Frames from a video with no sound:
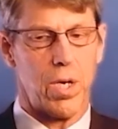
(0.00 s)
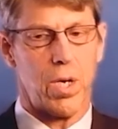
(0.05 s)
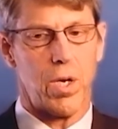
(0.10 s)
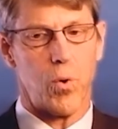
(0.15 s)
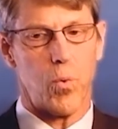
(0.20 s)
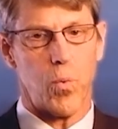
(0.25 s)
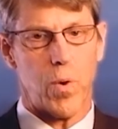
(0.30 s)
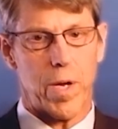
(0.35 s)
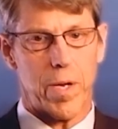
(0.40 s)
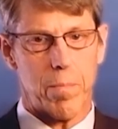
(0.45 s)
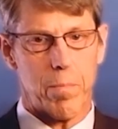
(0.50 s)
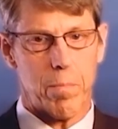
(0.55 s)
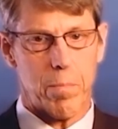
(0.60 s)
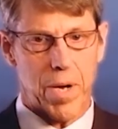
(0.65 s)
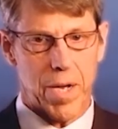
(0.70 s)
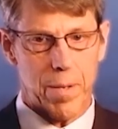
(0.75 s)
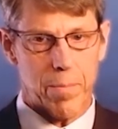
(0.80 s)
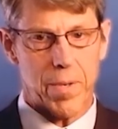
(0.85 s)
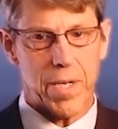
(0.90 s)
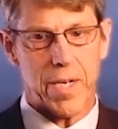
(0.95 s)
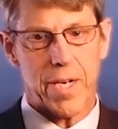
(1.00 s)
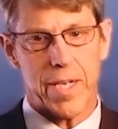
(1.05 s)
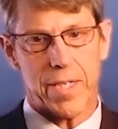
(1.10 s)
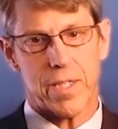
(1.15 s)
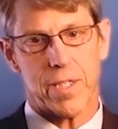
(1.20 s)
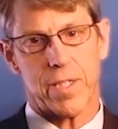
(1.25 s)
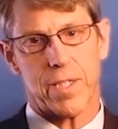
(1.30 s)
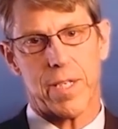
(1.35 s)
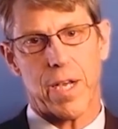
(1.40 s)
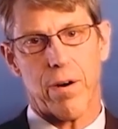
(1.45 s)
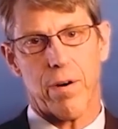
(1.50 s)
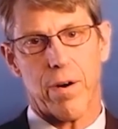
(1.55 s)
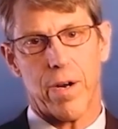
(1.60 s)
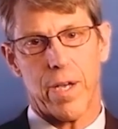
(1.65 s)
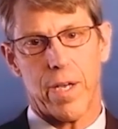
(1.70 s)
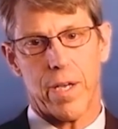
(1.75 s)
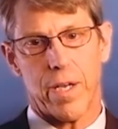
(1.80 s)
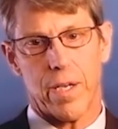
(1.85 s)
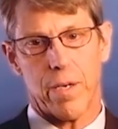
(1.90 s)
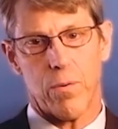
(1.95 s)
what might be necessary,
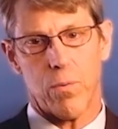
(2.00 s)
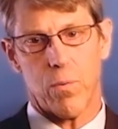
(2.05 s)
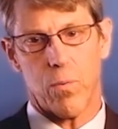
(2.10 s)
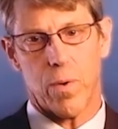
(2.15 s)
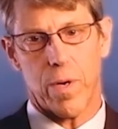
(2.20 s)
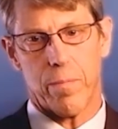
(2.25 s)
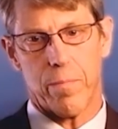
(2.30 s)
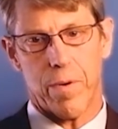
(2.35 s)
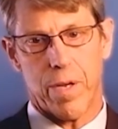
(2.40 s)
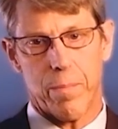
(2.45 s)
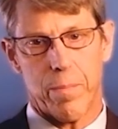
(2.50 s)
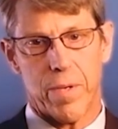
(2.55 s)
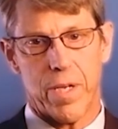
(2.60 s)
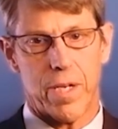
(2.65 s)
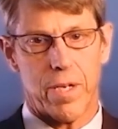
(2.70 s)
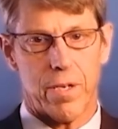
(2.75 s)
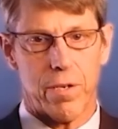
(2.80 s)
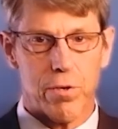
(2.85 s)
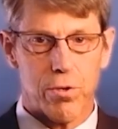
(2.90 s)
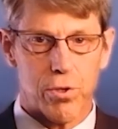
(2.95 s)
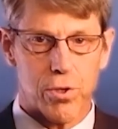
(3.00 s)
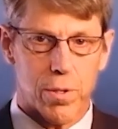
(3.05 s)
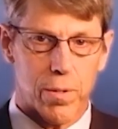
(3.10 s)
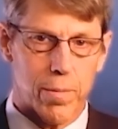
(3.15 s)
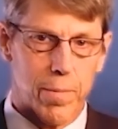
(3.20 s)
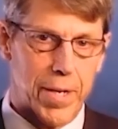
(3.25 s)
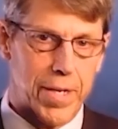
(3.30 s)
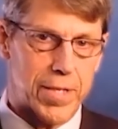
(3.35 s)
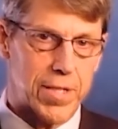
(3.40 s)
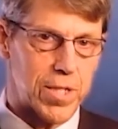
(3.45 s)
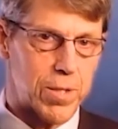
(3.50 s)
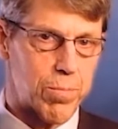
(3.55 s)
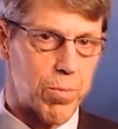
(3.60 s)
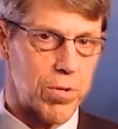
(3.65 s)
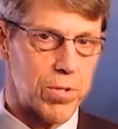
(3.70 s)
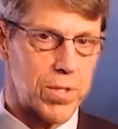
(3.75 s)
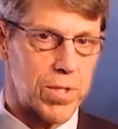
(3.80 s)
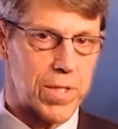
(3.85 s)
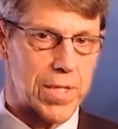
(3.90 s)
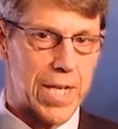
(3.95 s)
what might be unusual about this
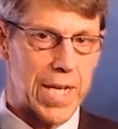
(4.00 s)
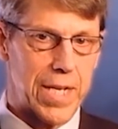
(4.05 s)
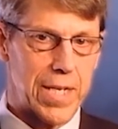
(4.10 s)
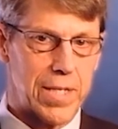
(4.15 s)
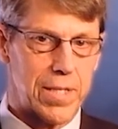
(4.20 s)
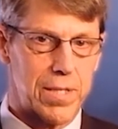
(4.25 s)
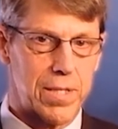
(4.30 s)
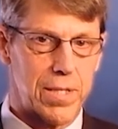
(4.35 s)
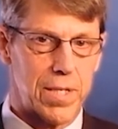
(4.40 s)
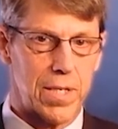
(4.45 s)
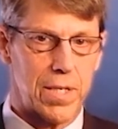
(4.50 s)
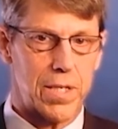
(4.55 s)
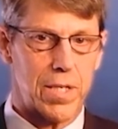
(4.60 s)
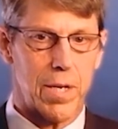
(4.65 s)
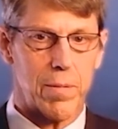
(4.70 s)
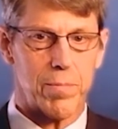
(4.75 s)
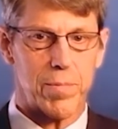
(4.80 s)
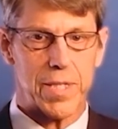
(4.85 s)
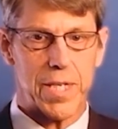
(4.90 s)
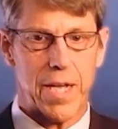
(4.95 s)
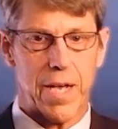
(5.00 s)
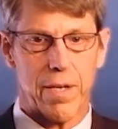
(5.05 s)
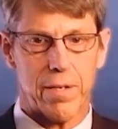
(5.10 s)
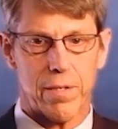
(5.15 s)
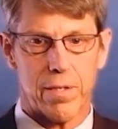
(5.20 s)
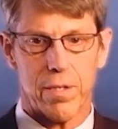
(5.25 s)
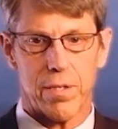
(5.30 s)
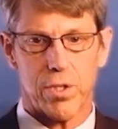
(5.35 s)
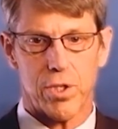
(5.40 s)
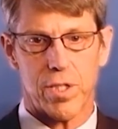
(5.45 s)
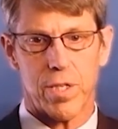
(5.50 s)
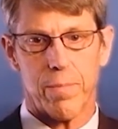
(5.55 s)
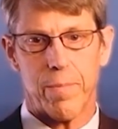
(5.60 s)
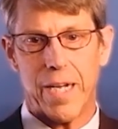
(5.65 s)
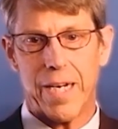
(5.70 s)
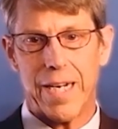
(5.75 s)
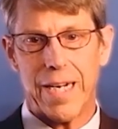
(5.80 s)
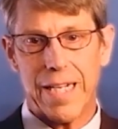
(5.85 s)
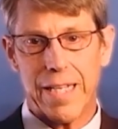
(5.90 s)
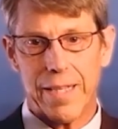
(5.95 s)
person's case. It comes down to just about
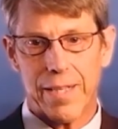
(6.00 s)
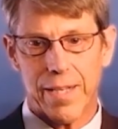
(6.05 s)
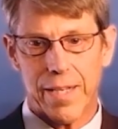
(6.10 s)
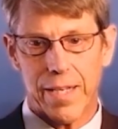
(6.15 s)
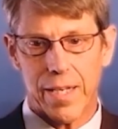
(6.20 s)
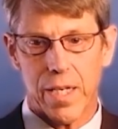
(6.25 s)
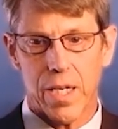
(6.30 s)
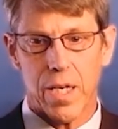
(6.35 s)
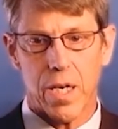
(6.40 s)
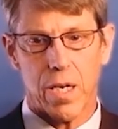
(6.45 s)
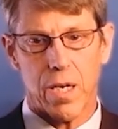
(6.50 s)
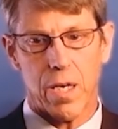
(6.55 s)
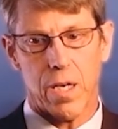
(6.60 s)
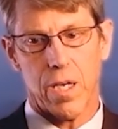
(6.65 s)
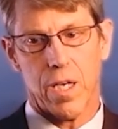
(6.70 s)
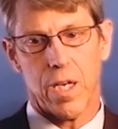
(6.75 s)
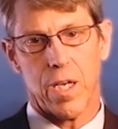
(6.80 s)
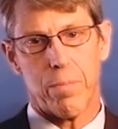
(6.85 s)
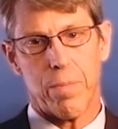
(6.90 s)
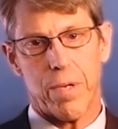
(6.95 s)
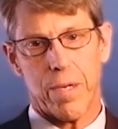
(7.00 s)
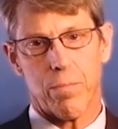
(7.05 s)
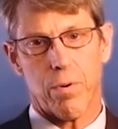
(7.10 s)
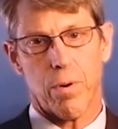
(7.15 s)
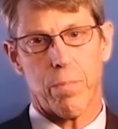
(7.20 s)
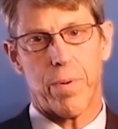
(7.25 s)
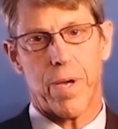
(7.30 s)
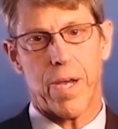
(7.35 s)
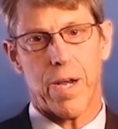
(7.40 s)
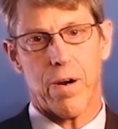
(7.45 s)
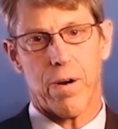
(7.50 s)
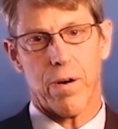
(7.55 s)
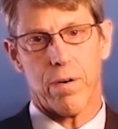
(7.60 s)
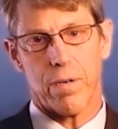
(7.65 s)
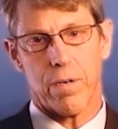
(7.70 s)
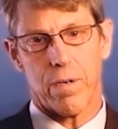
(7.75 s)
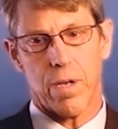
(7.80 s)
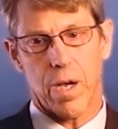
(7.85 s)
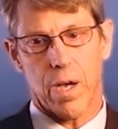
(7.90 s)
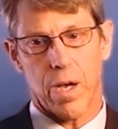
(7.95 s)
anything. Being prepared
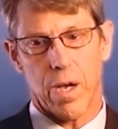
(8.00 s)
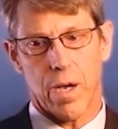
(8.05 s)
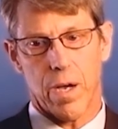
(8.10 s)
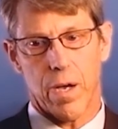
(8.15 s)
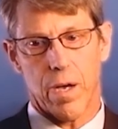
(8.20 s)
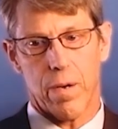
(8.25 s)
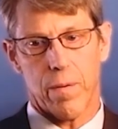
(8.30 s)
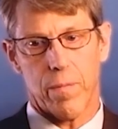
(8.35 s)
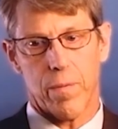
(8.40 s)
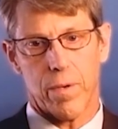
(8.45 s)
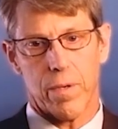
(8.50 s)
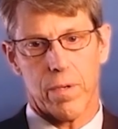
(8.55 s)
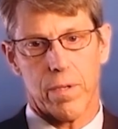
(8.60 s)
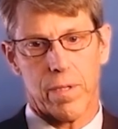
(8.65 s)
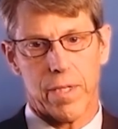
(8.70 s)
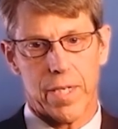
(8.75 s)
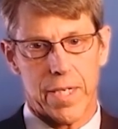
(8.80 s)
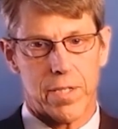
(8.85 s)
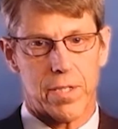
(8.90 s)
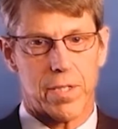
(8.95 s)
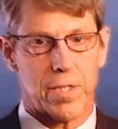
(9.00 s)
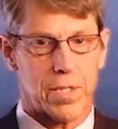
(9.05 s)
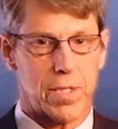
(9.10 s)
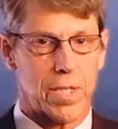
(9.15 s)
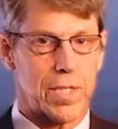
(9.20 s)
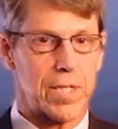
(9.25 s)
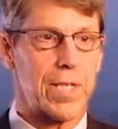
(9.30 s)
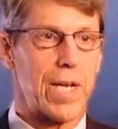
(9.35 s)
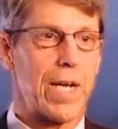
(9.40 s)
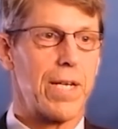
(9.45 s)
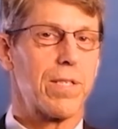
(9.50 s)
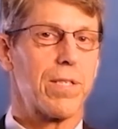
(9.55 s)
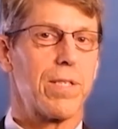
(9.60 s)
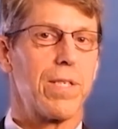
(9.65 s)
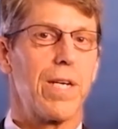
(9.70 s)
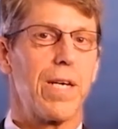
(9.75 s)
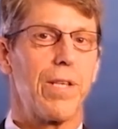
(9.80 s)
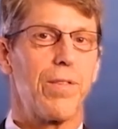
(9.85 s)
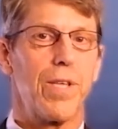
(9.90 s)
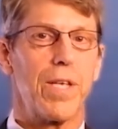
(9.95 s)
leads to success. And
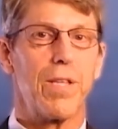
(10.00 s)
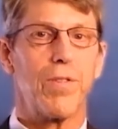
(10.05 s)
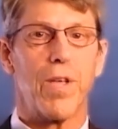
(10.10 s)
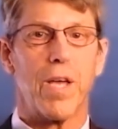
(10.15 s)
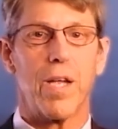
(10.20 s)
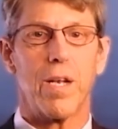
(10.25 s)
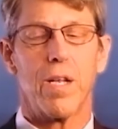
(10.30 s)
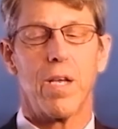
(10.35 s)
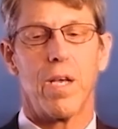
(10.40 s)
I think that